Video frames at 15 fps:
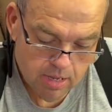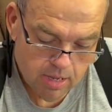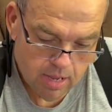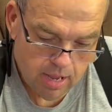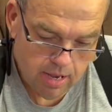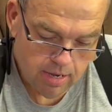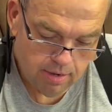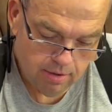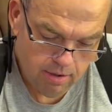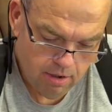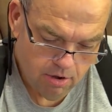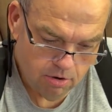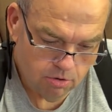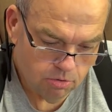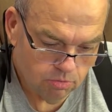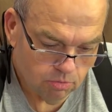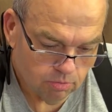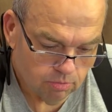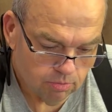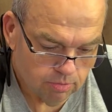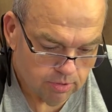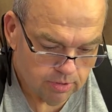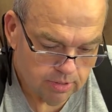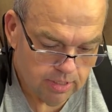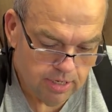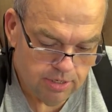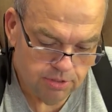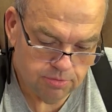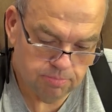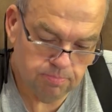And you know,
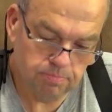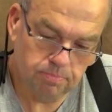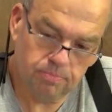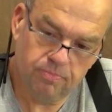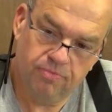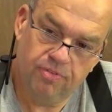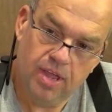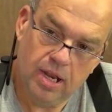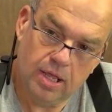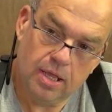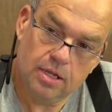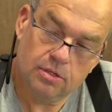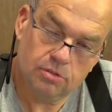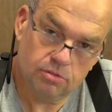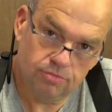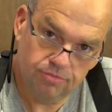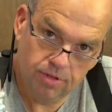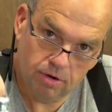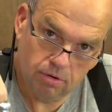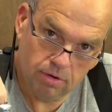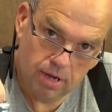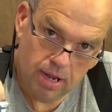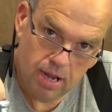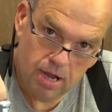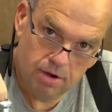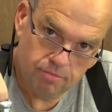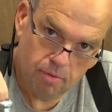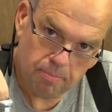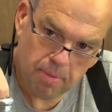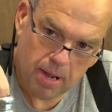these fittings fit on the end of
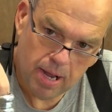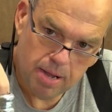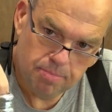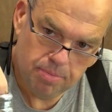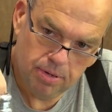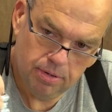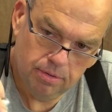a pipe.